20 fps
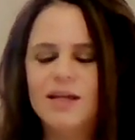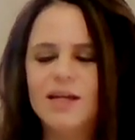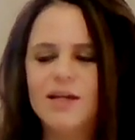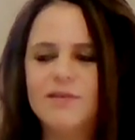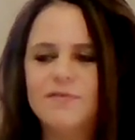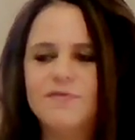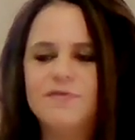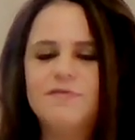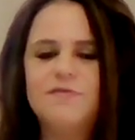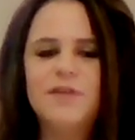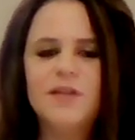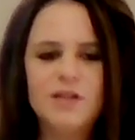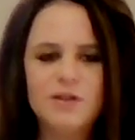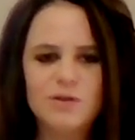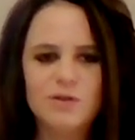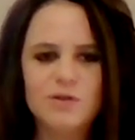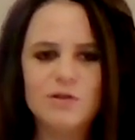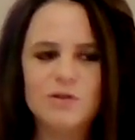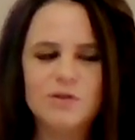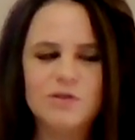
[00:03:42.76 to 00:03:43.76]
it
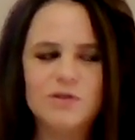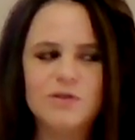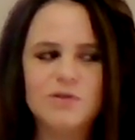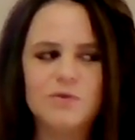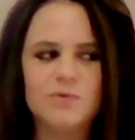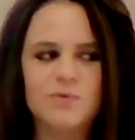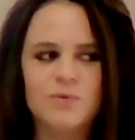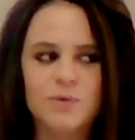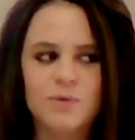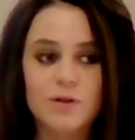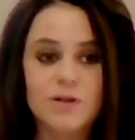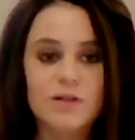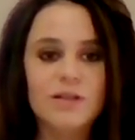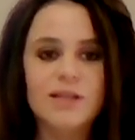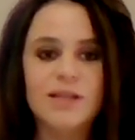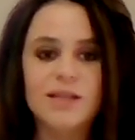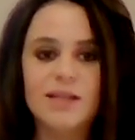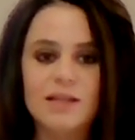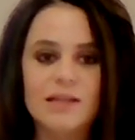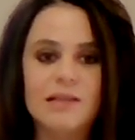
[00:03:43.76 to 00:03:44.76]
feels
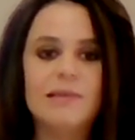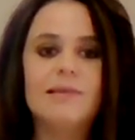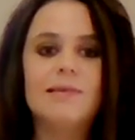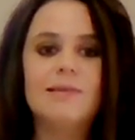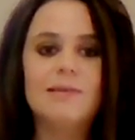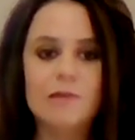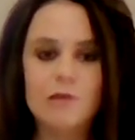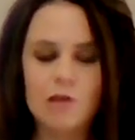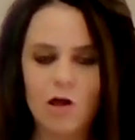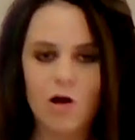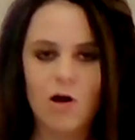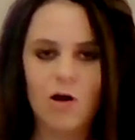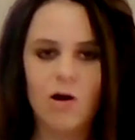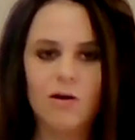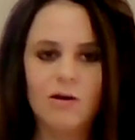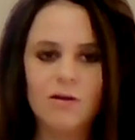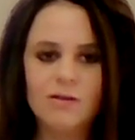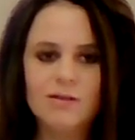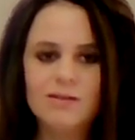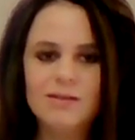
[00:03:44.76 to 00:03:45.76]
really
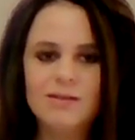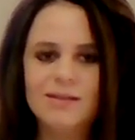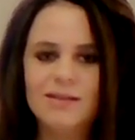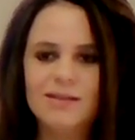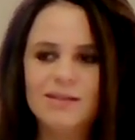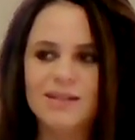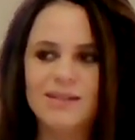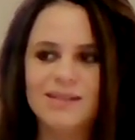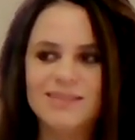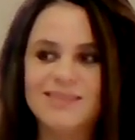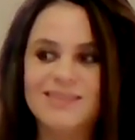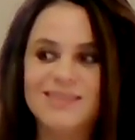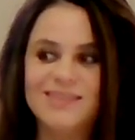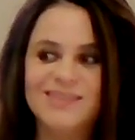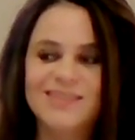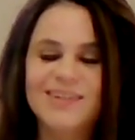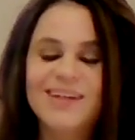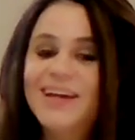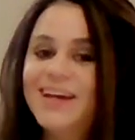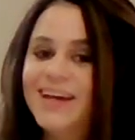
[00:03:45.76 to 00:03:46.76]
long because
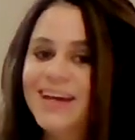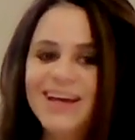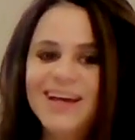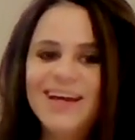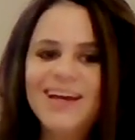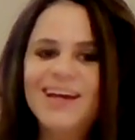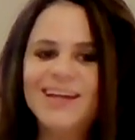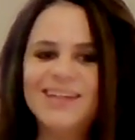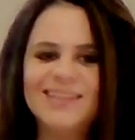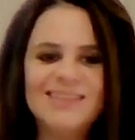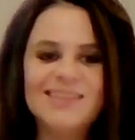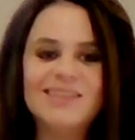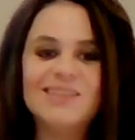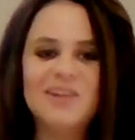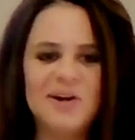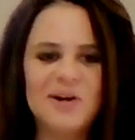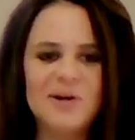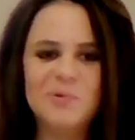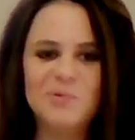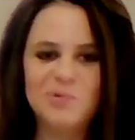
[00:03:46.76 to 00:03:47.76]
it's a
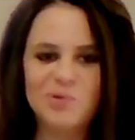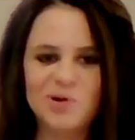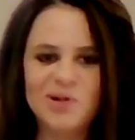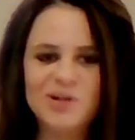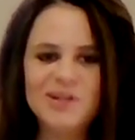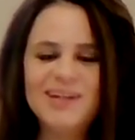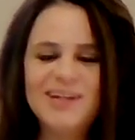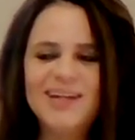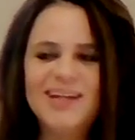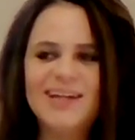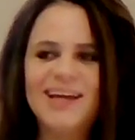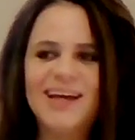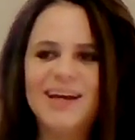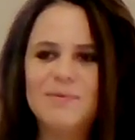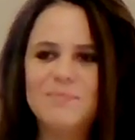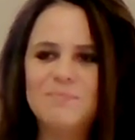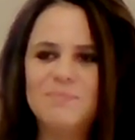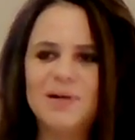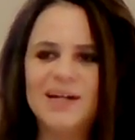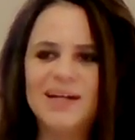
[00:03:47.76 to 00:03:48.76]
lot of work,
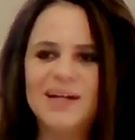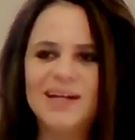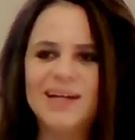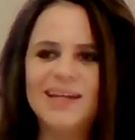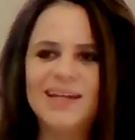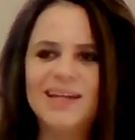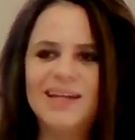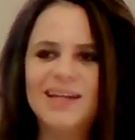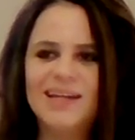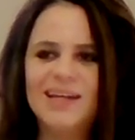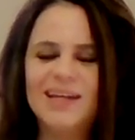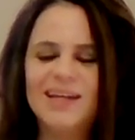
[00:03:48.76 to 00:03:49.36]
but